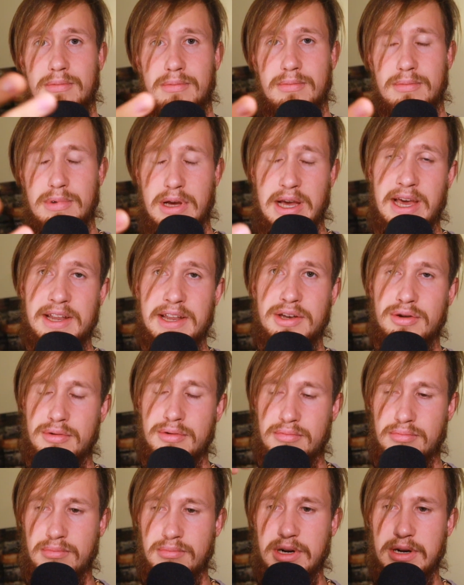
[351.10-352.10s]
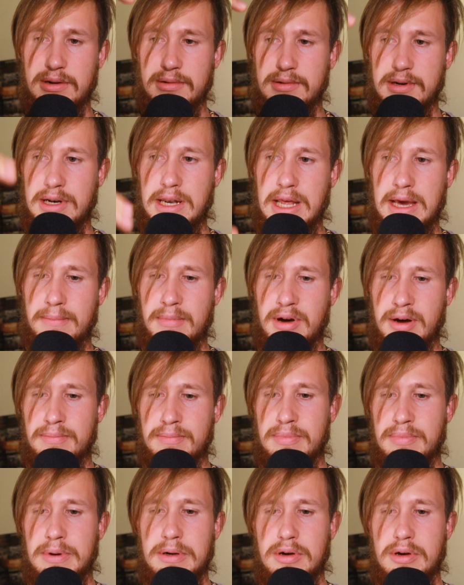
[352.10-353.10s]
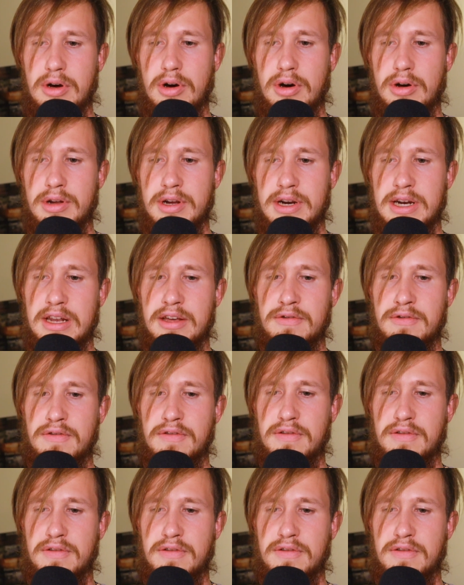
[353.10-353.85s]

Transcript: I had to climb up on a cliff